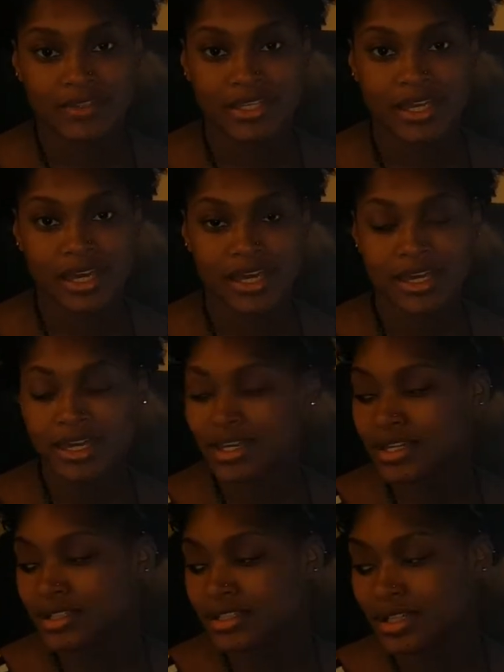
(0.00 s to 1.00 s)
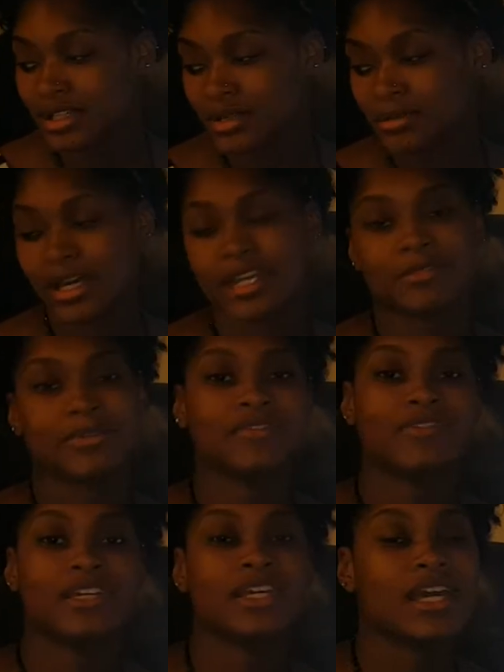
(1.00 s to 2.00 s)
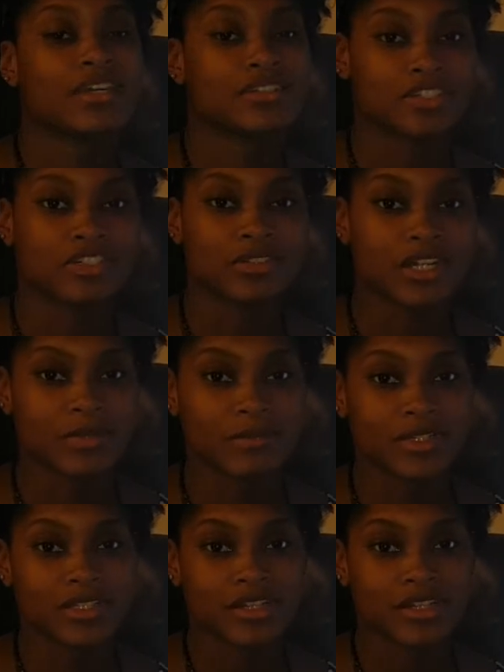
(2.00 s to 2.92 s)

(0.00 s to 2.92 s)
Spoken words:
AIDS, HPV, and genital herpes.